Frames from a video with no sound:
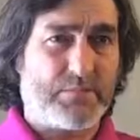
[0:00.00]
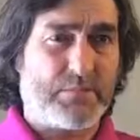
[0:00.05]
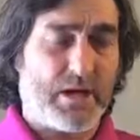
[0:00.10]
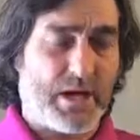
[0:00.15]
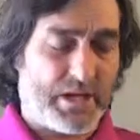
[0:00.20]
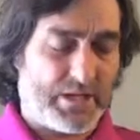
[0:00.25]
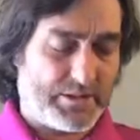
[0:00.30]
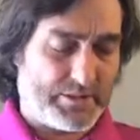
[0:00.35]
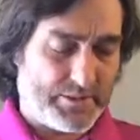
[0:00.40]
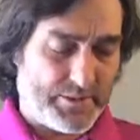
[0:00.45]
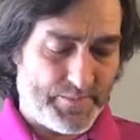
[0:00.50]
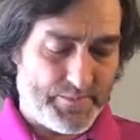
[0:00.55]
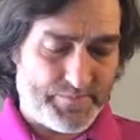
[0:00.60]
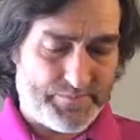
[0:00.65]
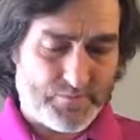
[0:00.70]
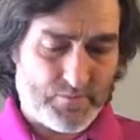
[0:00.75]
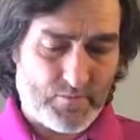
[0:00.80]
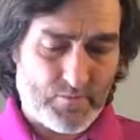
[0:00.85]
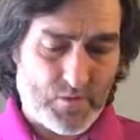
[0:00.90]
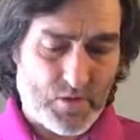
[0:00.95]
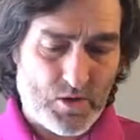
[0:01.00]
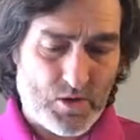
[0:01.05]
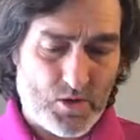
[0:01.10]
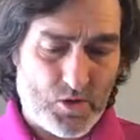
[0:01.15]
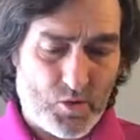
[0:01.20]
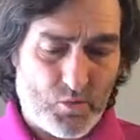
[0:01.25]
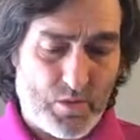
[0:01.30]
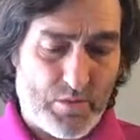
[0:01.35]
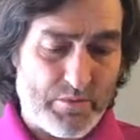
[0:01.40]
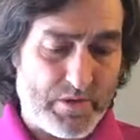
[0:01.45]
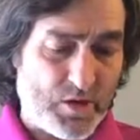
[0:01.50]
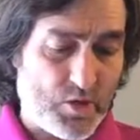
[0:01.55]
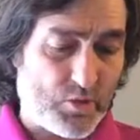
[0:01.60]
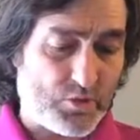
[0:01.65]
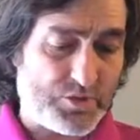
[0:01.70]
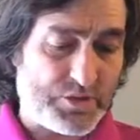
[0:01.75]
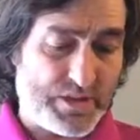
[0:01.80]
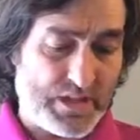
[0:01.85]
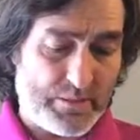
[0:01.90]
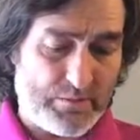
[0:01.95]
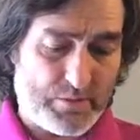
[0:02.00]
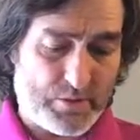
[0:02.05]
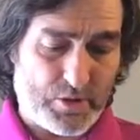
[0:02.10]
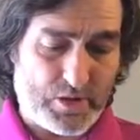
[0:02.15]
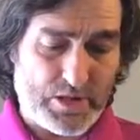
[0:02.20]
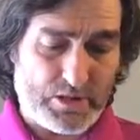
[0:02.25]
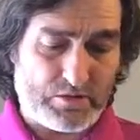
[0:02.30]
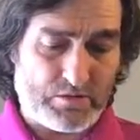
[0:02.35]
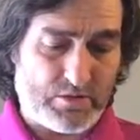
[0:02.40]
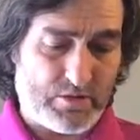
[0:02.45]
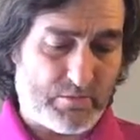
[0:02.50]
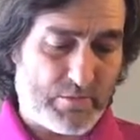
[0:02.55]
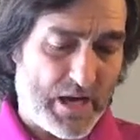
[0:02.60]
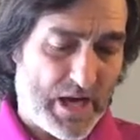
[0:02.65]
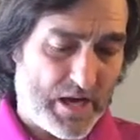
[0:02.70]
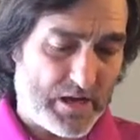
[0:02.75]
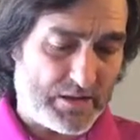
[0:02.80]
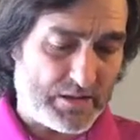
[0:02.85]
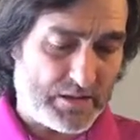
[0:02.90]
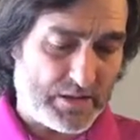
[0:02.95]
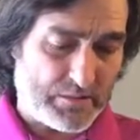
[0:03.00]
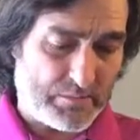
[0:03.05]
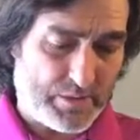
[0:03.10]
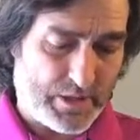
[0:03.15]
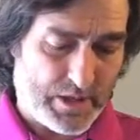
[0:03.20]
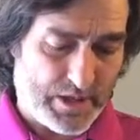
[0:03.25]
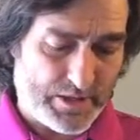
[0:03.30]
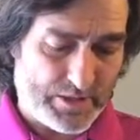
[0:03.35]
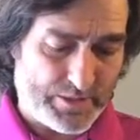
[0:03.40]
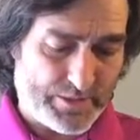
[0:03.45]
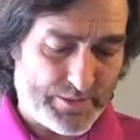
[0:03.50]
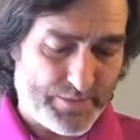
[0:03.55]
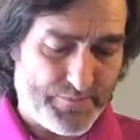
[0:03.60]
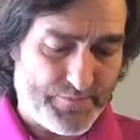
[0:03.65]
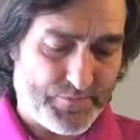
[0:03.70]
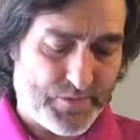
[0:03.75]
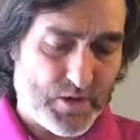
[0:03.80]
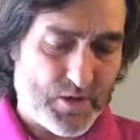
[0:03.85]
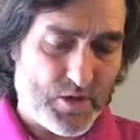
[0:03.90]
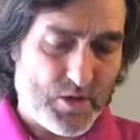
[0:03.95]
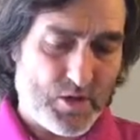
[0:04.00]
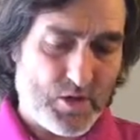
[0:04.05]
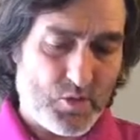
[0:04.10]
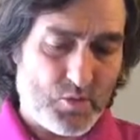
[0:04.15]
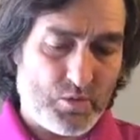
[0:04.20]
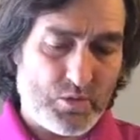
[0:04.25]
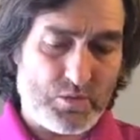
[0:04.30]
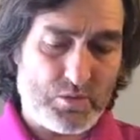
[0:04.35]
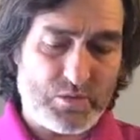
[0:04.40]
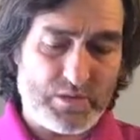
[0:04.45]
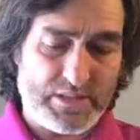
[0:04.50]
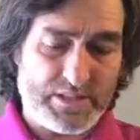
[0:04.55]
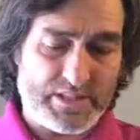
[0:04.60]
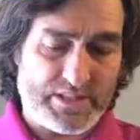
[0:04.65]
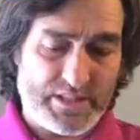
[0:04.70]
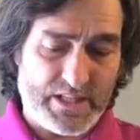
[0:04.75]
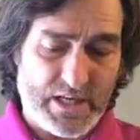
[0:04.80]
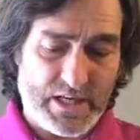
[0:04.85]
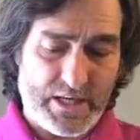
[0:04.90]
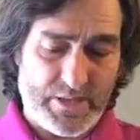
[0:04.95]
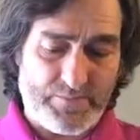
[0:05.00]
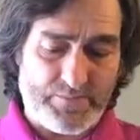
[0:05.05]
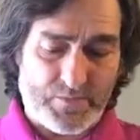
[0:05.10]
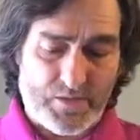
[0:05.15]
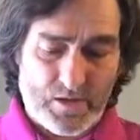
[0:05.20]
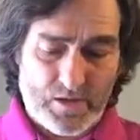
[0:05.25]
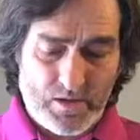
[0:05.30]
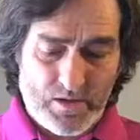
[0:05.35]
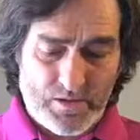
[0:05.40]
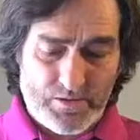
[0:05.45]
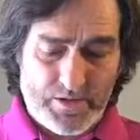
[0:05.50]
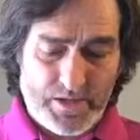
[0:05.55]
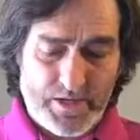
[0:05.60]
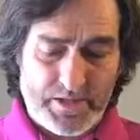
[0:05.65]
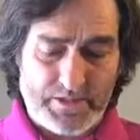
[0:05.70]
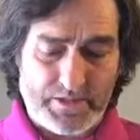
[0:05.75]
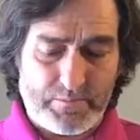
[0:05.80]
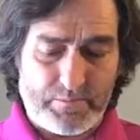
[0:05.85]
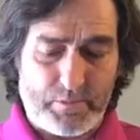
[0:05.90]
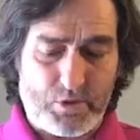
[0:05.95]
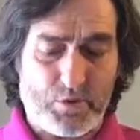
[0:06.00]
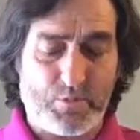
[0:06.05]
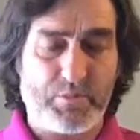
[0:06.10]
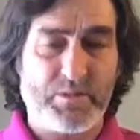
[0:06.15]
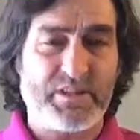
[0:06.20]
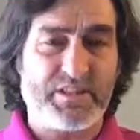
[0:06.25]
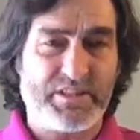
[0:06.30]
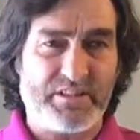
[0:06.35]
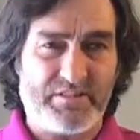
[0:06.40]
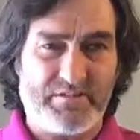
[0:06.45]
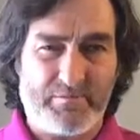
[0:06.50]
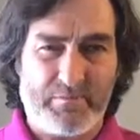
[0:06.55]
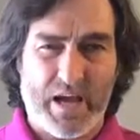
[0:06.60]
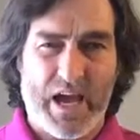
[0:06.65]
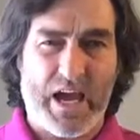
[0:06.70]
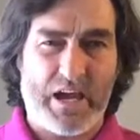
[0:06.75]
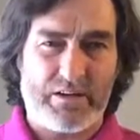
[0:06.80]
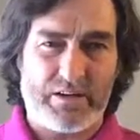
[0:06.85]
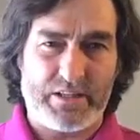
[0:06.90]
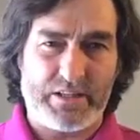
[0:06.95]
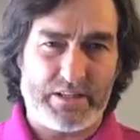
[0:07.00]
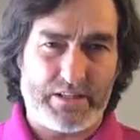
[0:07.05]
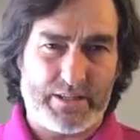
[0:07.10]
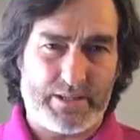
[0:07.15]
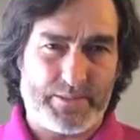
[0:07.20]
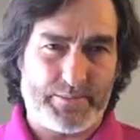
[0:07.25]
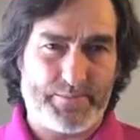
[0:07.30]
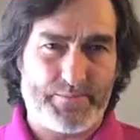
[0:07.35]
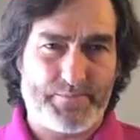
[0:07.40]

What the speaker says: part, when we go deeper into the parenting part, we will see there is a permissive parenting.